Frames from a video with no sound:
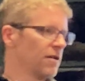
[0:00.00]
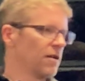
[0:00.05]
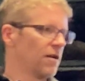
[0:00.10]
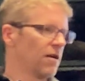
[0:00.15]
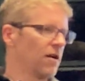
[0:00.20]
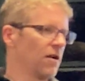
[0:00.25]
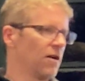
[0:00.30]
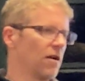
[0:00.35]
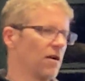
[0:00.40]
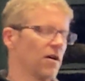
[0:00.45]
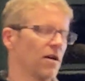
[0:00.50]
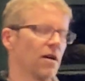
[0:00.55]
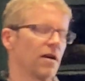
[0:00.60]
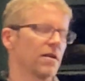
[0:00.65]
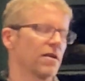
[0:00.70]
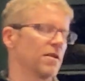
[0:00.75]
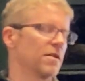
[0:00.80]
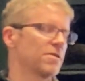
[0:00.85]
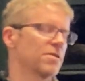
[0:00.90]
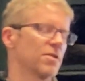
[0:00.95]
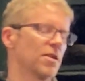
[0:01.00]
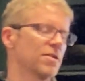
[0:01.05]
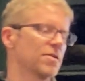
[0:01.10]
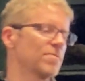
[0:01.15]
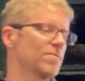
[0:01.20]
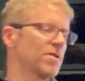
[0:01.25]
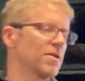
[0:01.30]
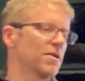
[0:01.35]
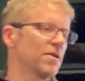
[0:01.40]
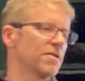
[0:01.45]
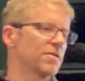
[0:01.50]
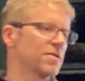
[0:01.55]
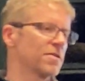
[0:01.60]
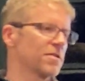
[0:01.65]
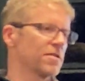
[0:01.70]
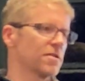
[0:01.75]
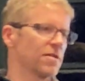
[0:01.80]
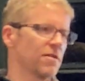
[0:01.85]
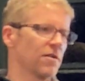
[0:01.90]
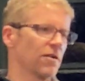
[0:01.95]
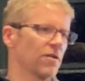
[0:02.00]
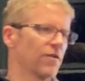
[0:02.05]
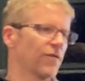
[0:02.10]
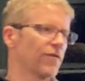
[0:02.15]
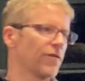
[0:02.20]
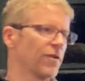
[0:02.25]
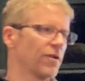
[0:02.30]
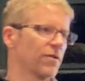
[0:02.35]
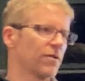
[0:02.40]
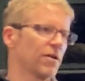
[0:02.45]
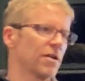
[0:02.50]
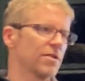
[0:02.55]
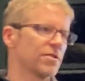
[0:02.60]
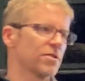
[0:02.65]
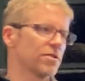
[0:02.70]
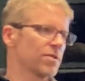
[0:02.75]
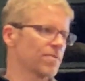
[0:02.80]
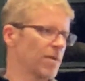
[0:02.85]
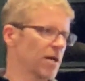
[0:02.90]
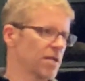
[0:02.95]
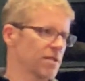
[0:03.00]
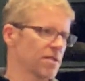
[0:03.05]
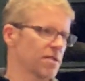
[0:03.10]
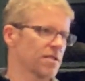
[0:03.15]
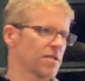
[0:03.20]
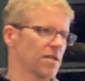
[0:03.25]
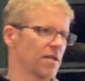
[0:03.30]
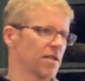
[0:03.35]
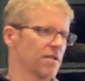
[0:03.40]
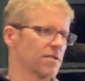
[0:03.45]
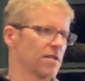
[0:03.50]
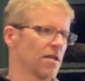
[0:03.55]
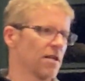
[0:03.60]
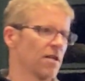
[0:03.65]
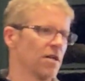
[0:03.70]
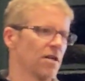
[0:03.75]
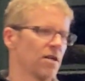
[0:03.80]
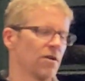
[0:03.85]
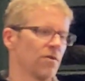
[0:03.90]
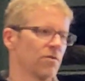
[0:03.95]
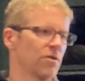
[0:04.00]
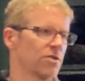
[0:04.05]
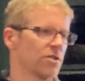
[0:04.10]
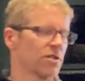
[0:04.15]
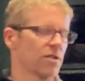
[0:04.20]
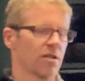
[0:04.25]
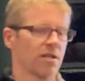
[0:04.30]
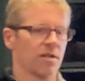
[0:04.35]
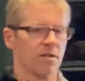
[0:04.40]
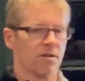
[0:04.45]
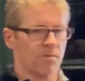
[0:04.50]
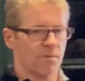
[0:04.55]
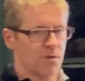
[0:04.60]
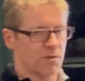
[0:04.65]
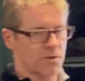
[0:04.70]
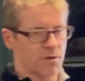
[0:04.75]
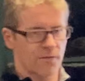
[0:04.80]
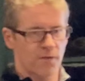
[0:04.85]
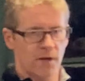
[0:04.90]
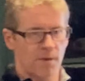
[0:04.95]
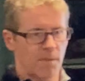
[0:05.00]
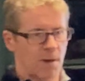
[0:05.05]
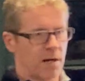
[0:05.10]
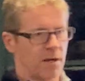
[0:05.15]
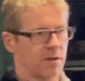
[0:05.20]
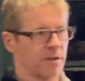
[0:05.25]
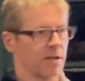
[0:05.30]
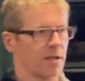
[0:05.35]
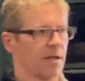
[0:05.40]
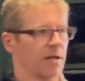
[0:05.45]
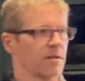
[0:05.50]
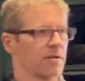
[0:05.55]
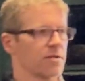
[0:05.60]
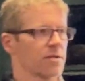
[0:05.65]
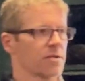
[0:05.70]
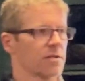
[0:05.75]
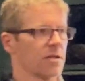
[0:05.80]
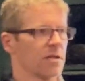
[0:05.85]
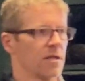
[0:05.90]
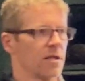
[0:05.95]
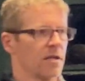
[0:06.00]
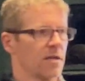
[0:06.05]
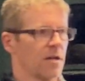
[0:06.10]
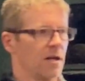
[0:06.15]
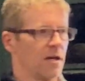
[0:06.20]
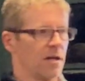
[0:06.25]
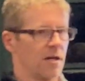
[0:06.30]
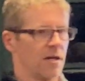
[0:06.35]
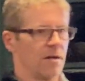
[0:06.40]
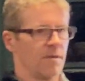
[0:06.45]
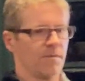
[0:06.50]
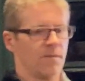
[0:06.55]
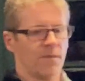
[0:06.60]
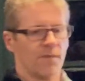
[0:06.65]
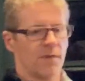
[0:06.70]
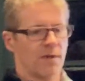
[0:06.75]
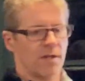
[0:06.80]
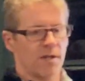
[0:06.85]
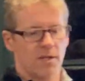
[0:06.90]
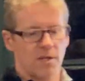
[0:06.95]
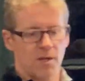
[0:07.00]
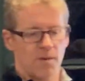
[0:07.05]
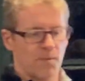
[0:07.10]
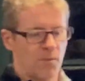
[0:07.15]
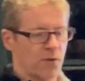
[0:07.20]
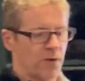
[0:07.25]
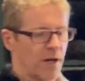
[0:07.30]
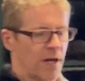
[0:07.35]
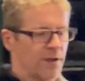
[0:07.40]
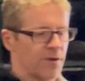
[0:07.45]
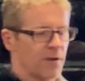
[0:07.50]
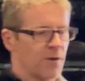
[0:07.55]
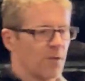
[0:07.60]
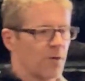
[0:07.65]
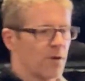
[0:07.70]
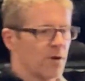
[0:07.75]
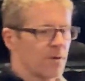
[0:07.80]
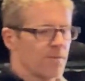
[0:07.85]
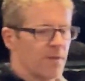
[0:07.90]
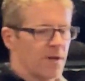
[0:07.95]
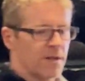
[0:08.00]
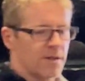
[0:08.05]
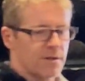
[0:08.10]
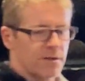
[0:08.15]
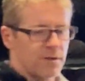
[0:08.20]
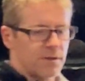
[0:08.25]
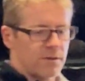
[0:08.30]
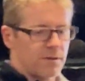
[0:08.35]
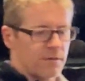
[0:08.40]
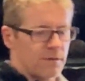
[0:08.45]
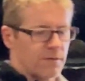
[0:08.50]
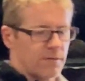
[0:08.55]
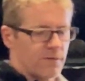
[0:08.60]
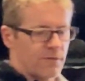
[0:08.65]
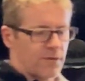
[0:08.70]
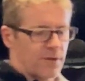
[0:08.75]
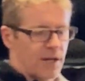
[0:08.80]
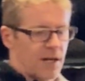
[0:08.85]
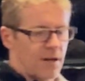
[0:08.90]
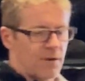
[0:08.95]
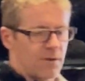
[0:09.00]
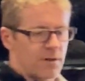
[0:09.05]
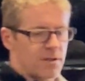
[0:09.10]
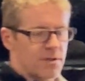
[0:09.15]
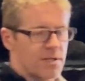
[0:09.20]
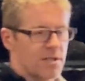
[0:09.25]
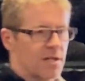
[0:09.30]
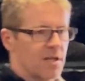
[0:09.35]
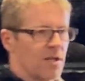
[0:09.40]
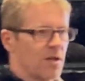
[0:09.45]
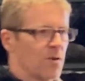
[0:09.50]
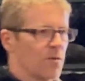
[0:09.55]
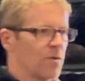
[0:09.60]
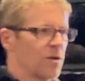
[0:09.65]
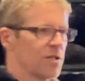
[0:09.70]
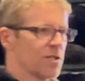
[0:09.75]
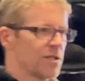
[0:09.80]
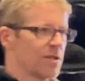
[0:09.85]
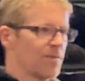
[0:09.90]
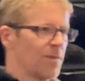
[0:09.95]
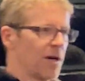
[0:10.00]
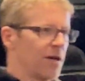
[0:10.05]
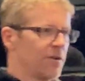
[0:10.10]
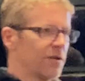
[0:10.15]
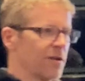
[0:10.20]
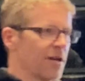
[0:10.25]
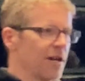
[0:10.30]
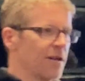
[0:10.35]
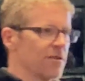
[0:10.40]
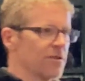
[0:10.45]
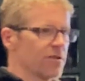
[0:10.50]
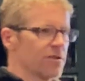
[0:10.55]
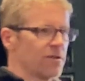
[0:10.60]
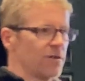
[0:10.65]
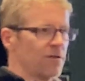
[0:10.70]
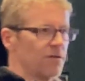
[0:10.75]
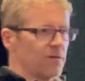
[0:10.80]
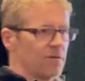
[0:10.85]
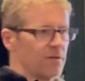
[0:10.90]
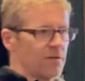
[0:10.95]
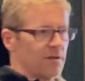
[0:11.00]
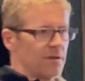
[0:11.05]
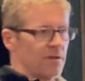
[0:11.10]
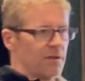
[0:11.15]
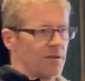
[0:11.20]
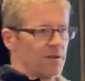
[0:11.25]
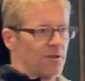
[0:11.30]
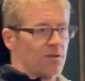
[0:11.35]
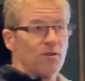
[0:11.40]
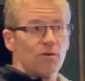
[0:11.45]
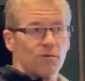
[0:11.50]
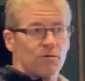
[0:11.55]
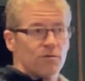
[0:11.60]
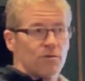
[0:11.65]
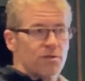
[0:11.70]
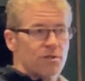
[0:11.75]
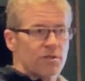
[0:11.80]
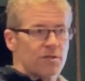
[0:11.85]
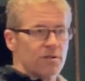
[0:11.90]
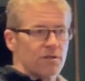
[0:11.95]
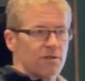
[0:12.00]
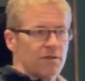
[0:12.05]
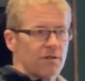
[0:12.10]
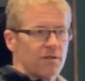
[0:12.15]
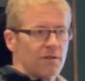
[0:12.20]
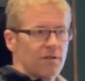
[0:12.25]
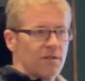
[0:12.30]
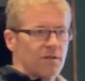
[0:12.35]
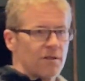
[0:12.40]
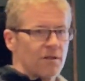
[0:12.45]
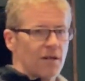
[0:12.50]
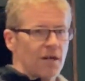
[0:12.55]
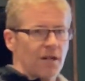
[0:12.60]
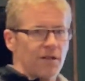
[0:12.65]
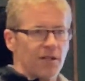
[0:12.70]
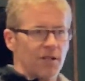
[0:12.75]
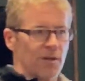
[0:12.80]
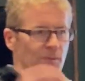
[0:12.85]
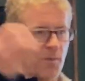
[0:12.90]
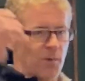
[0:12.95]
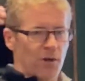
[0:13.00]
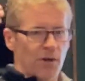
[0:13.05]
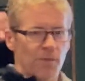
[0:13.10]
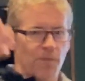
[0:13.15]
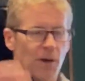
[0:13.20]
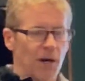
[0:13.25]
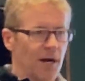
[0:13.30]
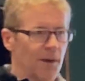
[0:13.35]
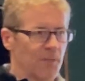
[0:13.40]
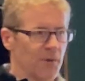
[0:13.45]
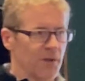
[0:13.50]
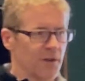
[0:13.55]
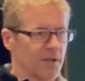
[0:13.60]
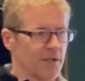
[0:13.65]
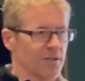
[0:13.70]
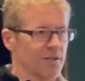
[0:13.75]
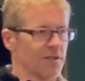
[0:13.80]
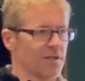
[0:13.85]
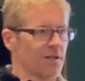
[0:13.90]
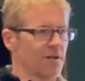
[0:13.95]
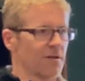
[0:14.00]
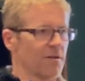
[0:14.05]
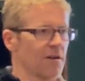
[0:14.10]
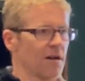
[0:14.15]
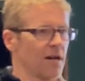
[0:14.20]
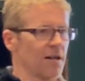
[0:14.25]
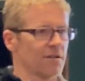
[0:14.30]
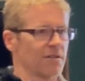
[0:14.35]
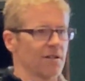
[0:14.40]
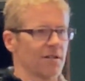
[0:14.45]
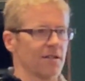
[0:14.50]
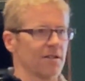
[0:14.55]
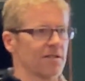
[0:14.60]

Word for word: Uh, it drives me nuts to see all the fertilizers, pesticides, which kill most of our pollinators. Um, you plant the ornamental flowers, which the pollinators don't use, and then the bird populations are crashing.